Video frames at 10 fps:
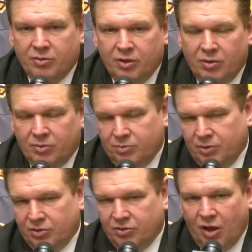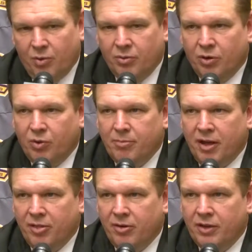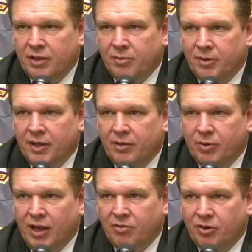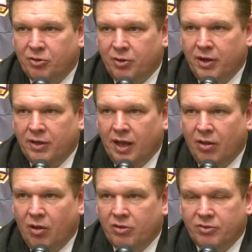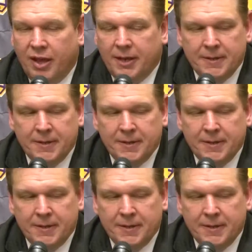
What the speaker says: and we just thought we were going to win by 30, and then when we didn't, we got frustrated and kind of lost that.